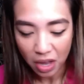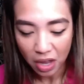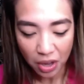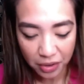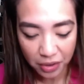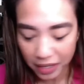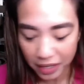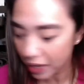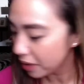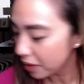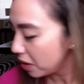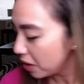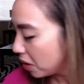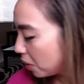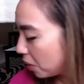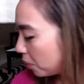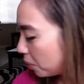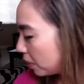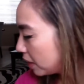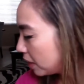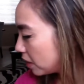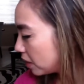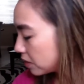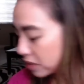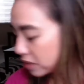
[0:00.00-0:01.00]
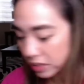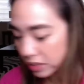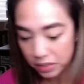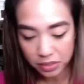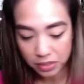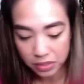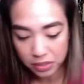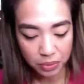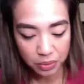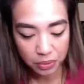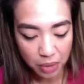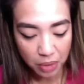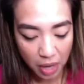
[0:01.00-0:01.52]
Okay. What else is
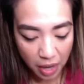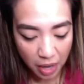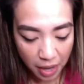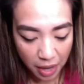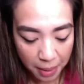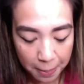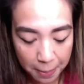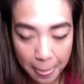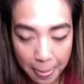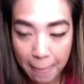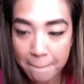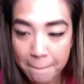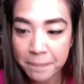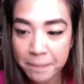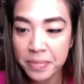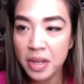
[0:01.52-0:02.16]
new? I'm